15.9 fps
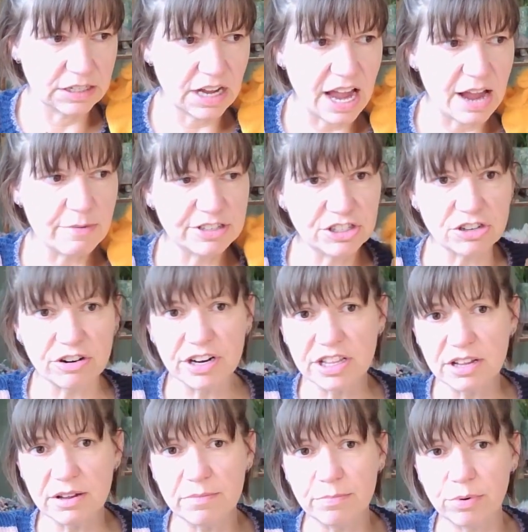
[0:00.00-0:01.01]
I was starting
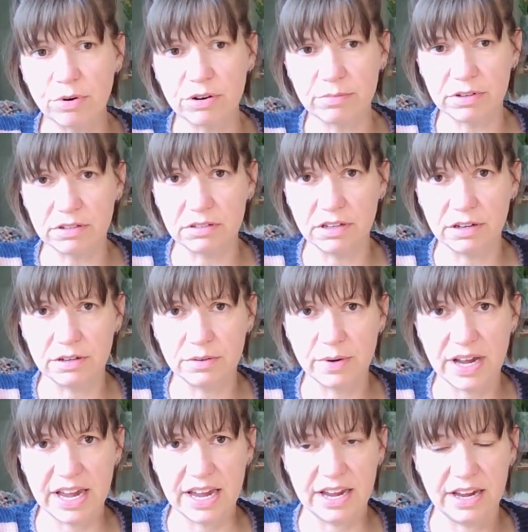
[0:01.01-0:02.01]
the Portobello
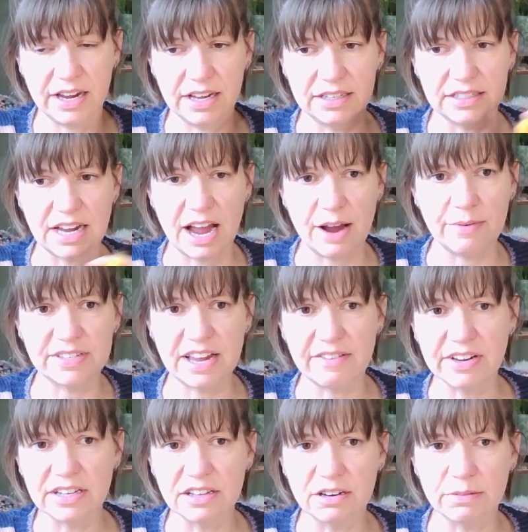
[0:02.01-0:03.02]
and I was
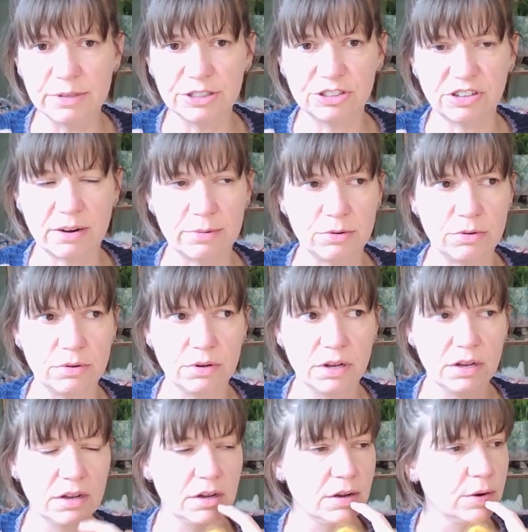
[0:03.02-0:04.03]
having a little bit of trouble
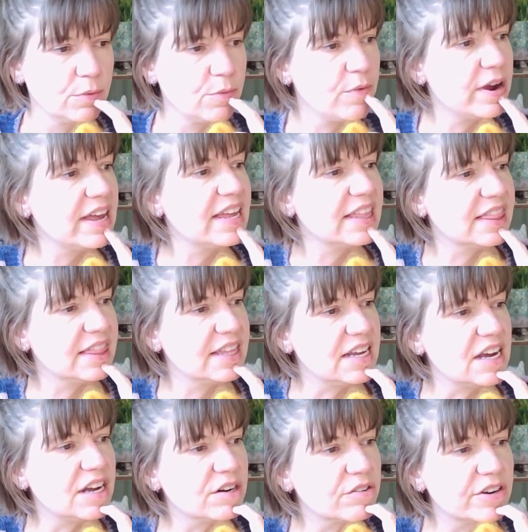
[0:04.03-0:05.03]
with the
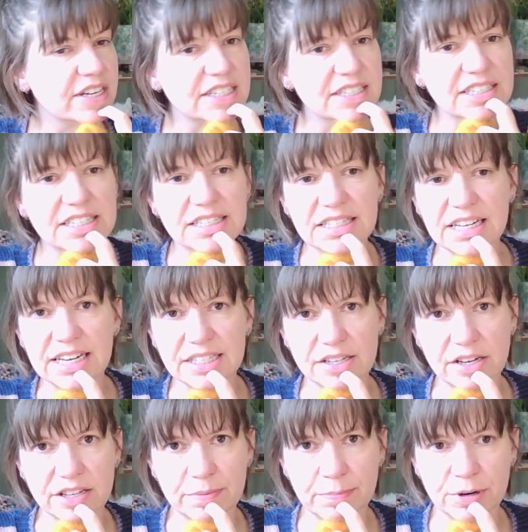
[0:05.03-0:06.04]
increases and things
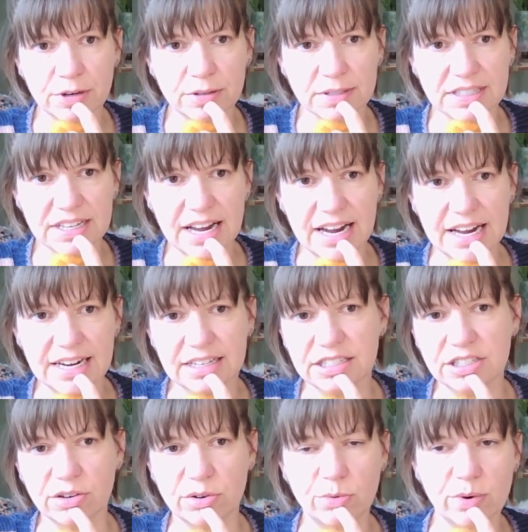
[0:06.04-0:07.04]
on the purl side.
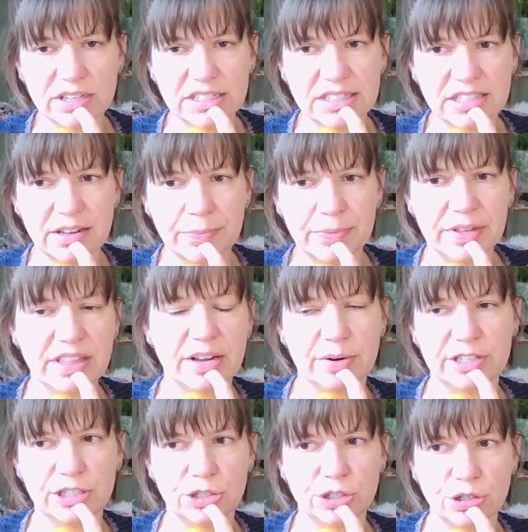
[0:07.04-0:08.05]
So it wasn't something that
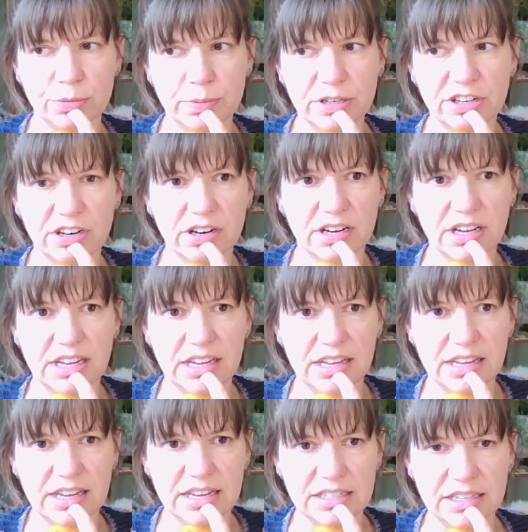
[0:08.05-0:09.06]
was super
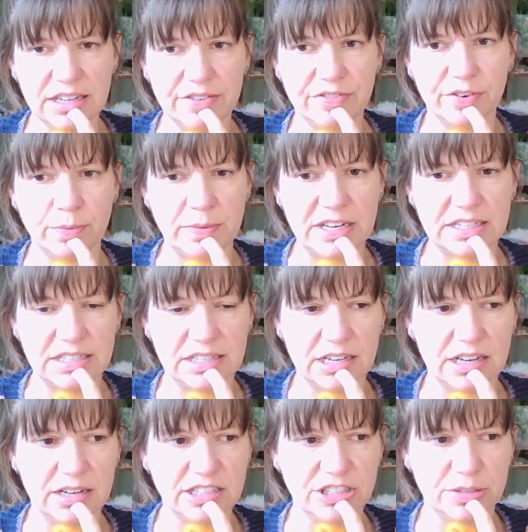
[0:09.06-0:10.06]
easy for me
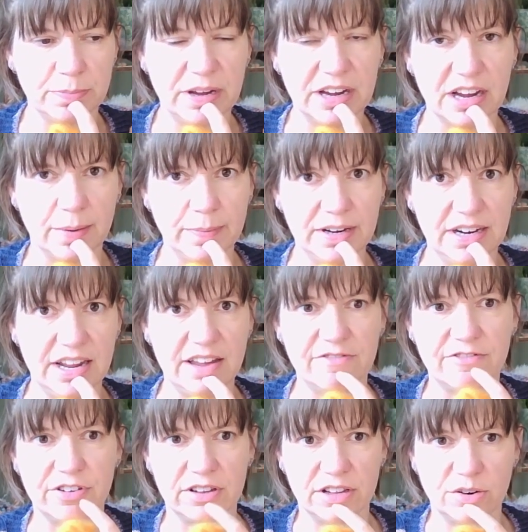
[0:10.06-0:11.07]
to just pick up and knit
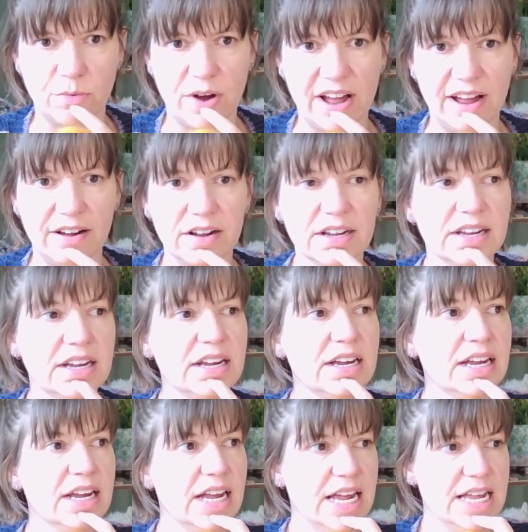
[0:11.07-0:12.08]
for a little while.
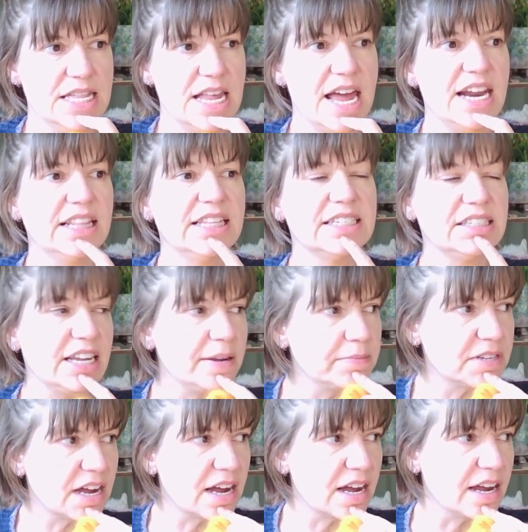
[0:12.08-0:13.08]
And then at the same
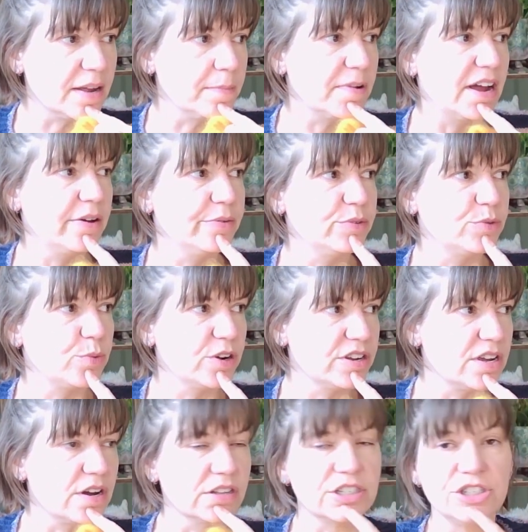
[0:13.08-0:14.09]
time, I was
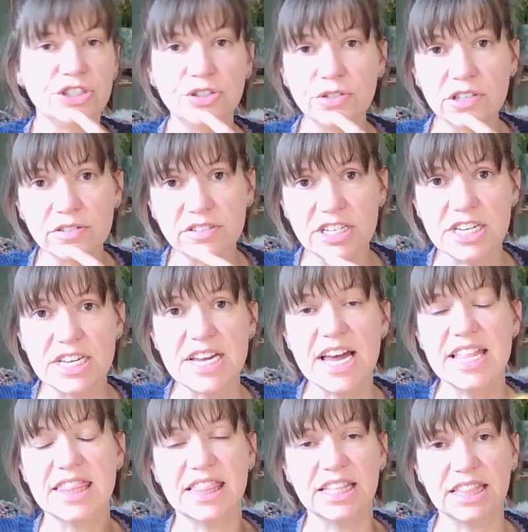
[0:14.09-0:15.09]
working on the Juno tee,
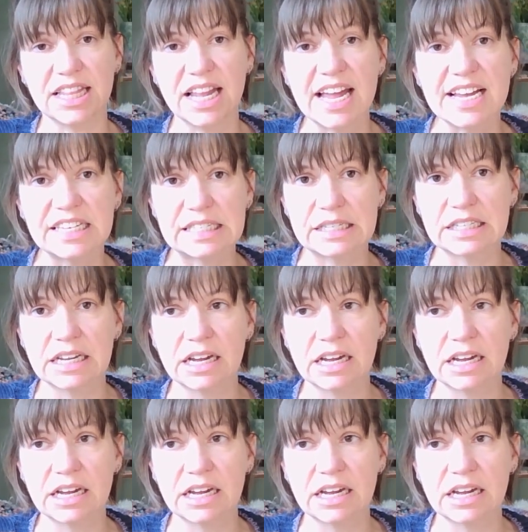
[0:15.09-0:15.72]
and the lace